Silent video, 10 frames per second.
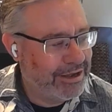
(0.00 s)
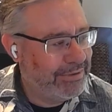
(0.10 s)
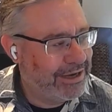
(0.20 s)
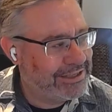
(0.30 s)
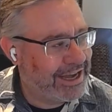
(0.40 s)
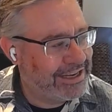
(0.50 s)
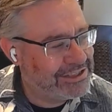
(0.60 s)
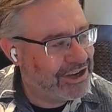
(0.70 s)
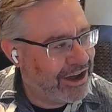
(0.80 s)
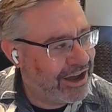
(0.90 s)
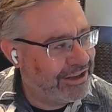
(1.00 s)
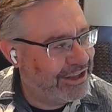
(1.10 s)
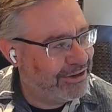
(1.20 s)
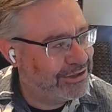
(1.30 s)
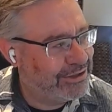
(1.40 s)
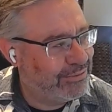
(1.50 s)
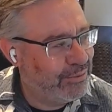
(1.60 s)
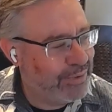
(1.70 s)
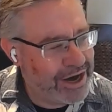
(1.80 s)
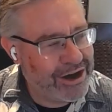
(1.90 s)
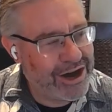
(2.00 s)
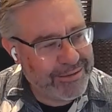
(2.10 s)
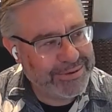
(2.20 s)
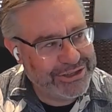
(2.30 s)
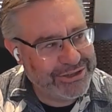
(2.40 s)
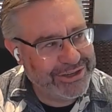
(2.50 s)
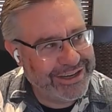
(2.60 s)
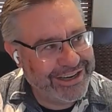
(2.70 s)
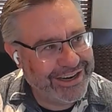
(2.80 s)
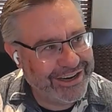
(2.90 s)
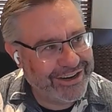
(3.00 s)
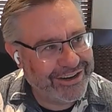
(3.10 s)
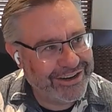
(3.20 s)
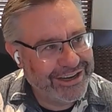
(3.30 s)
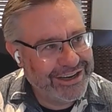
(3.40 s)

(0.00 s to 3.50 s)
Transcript: because I saw that there was a rare opportunity here